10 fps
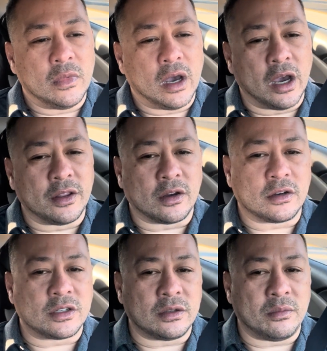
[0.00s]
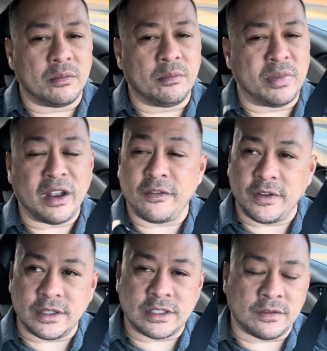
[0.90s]
other
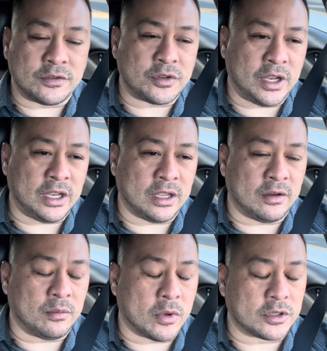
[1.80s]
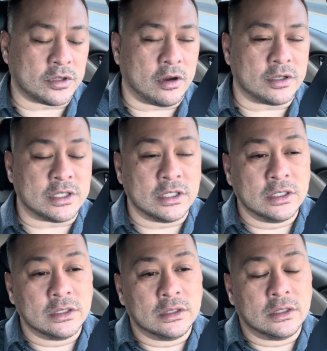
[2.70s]
benefits of training in martial arts,
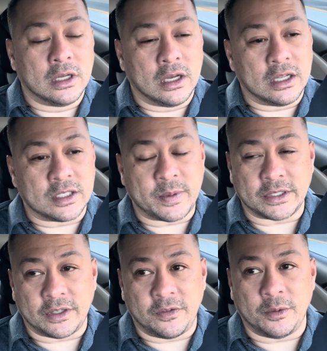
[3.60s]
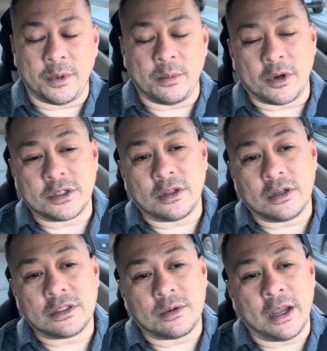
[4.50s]
especially Filipino martial
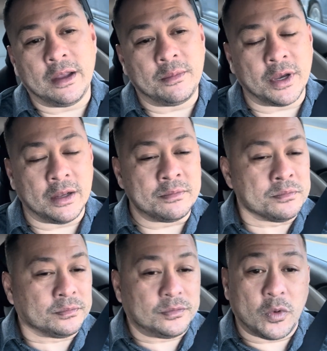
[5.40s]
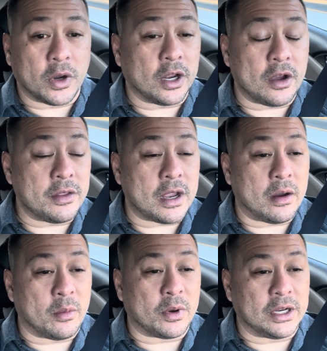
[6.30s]
arts, right? But we're going to go there
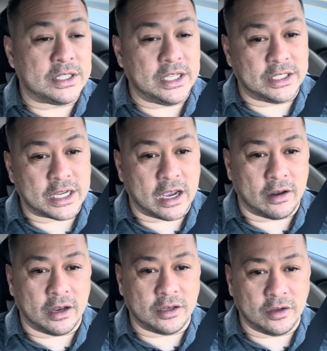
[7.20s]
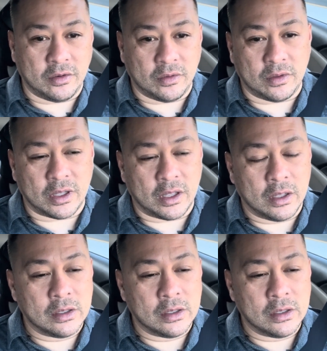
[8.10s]
and we're going to teach how to do the